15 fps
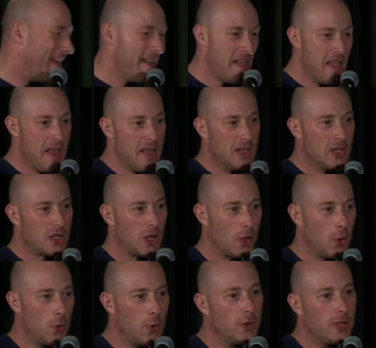
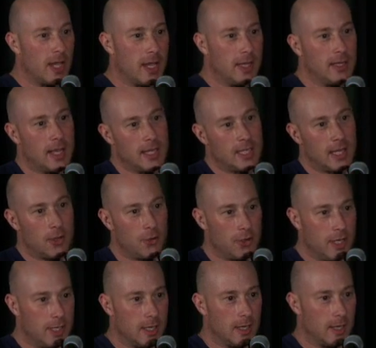So they still need
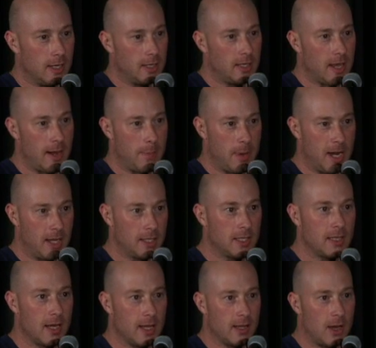10 minutes,
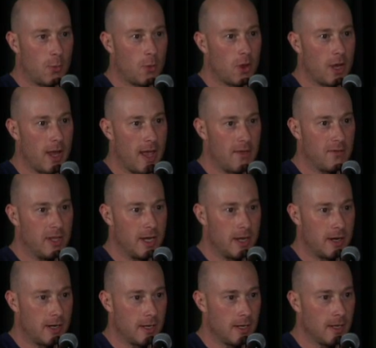and then we're going to have dinner.
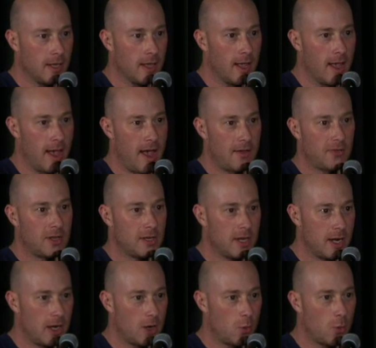After
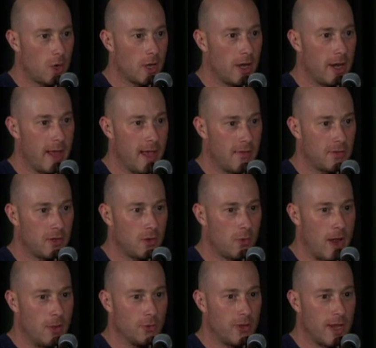dinner, we're going to have the
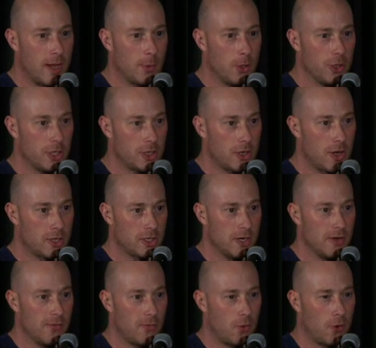round table discussion
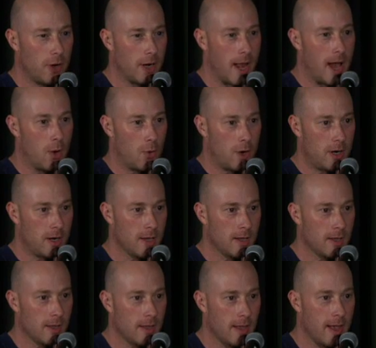for an hour,
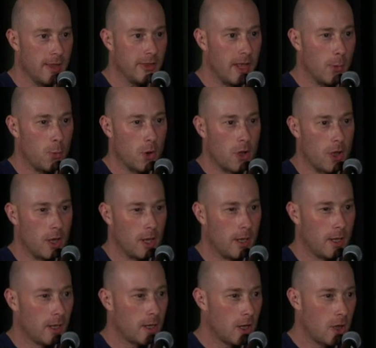and then we're going to
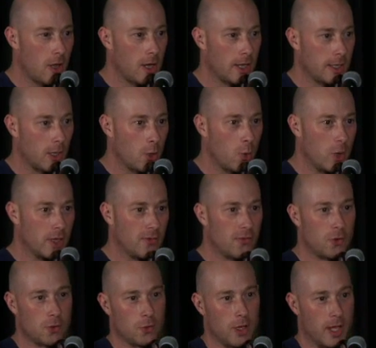call it a quit for
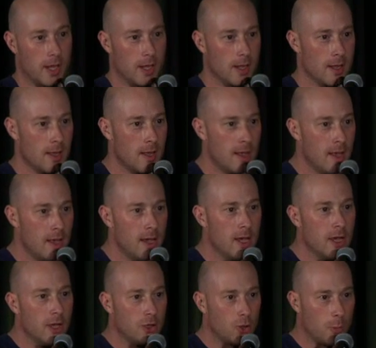today.
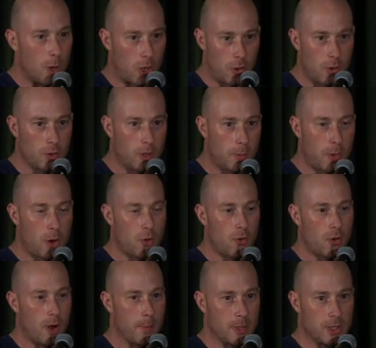Tomorrow, the
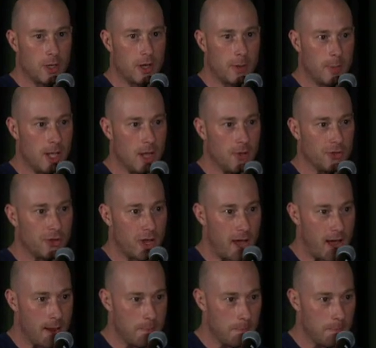program is going to be on time.